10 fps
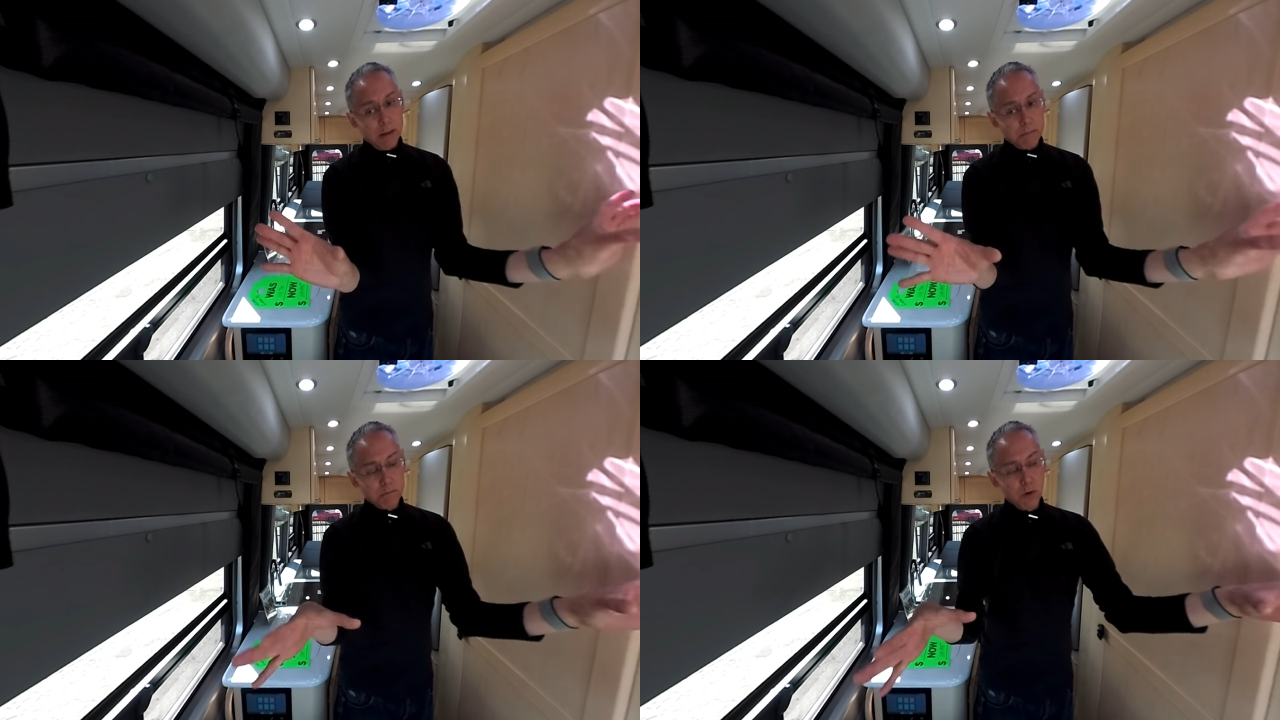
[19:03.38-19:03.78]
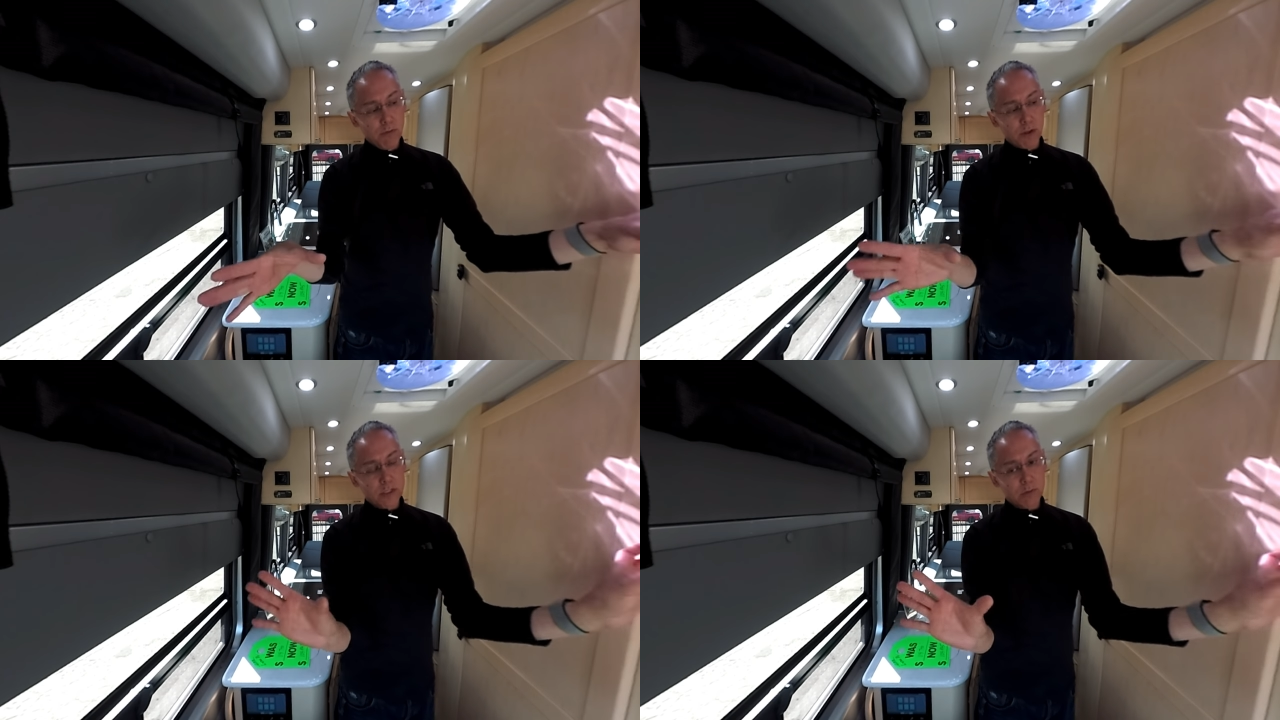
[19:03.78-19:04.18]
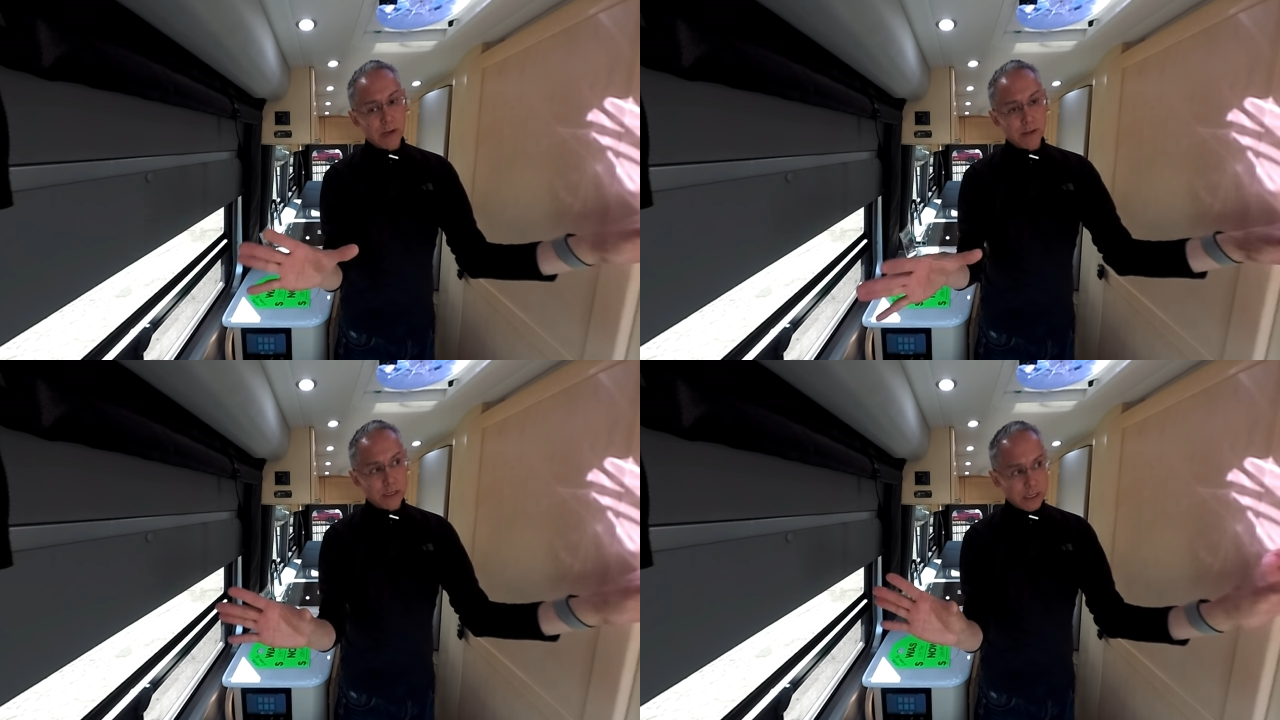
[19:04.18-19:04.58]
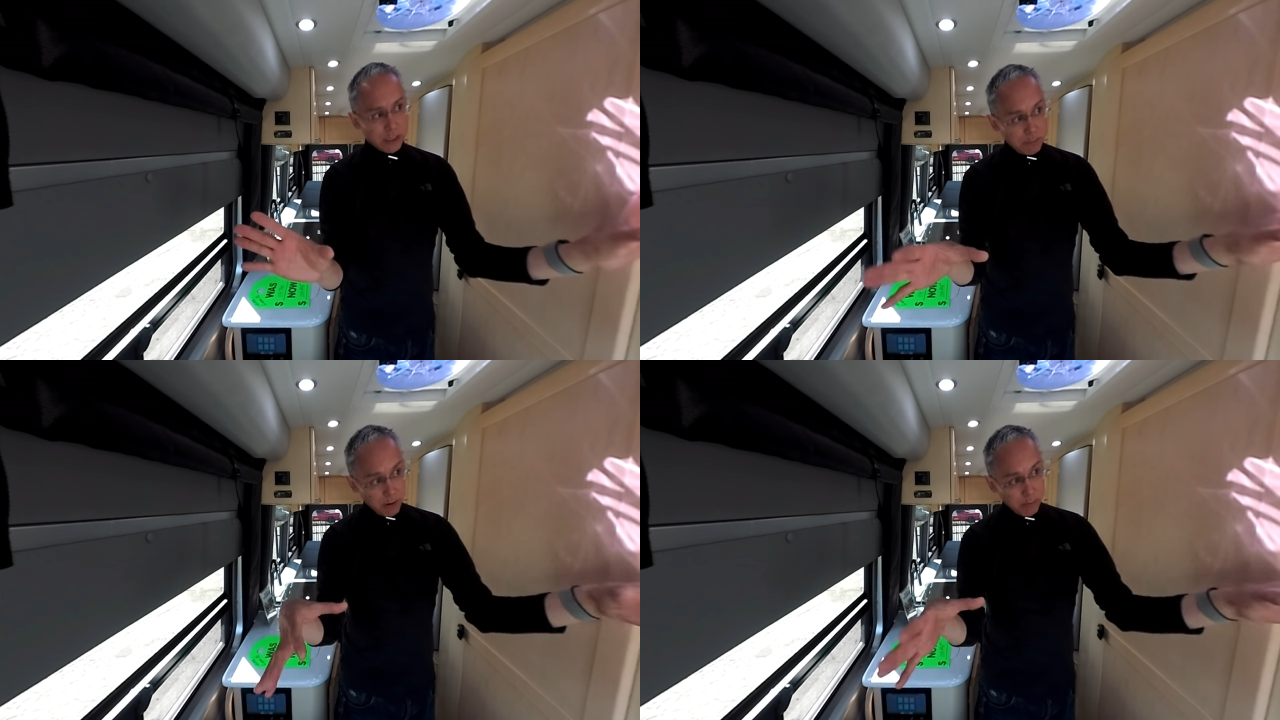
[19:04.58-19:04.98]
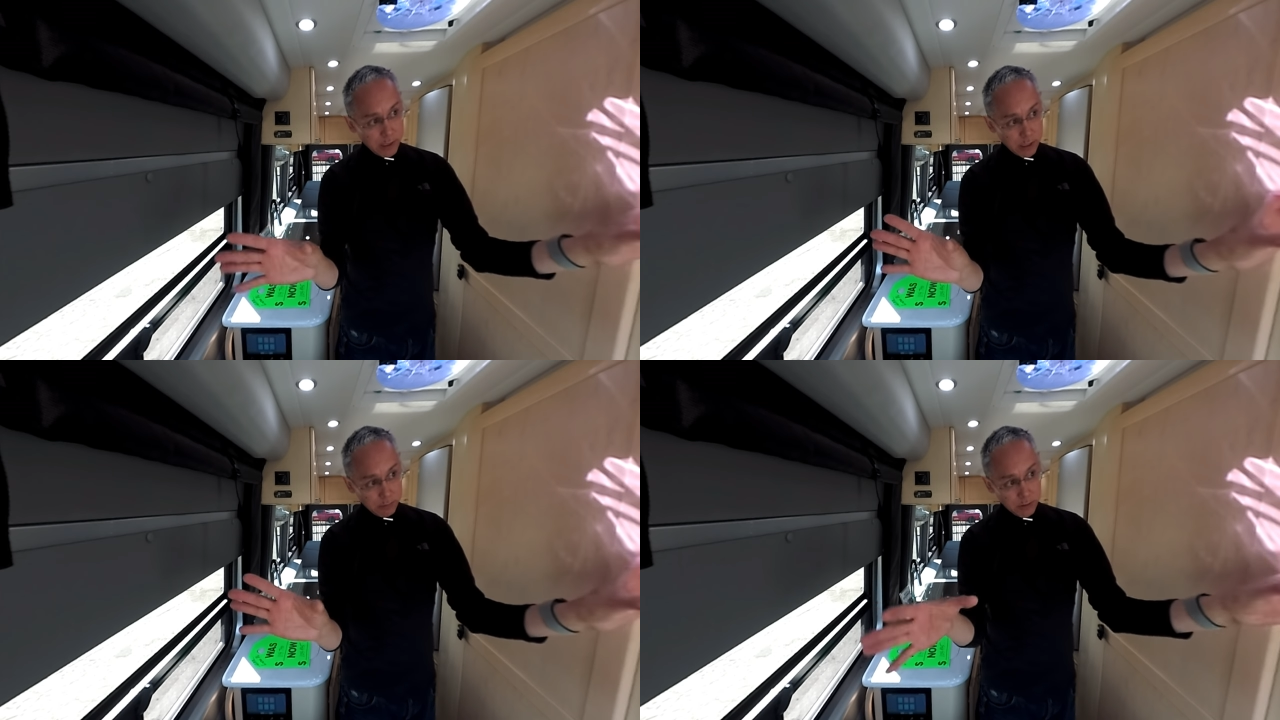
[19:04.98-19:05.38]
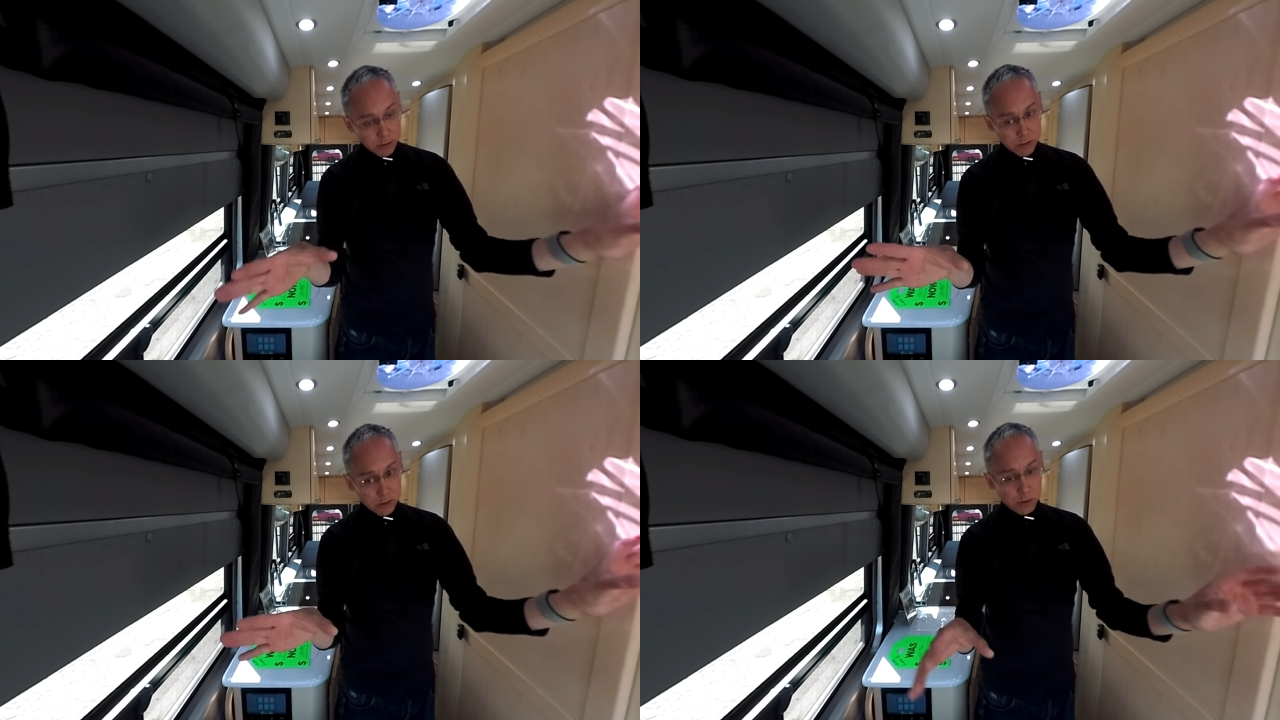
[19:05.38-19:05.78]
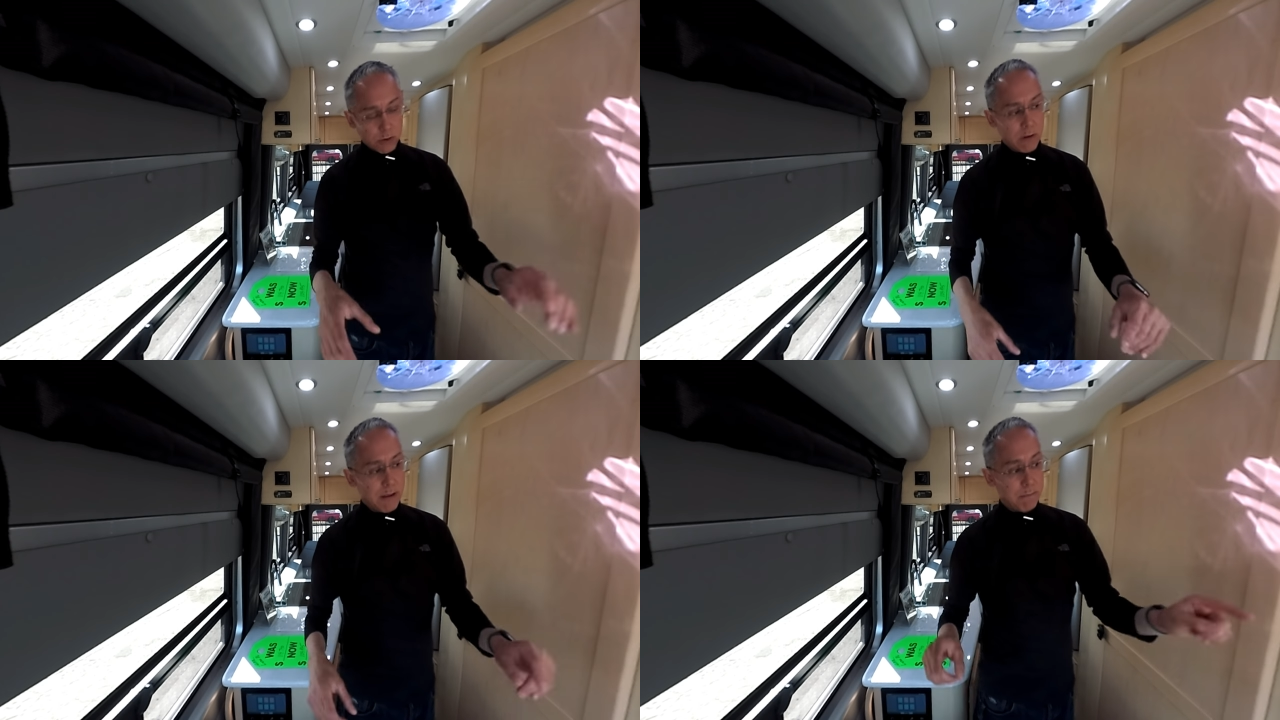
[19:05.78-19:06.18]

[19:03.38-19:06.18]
move those around to get the parabolic mirrors to look right.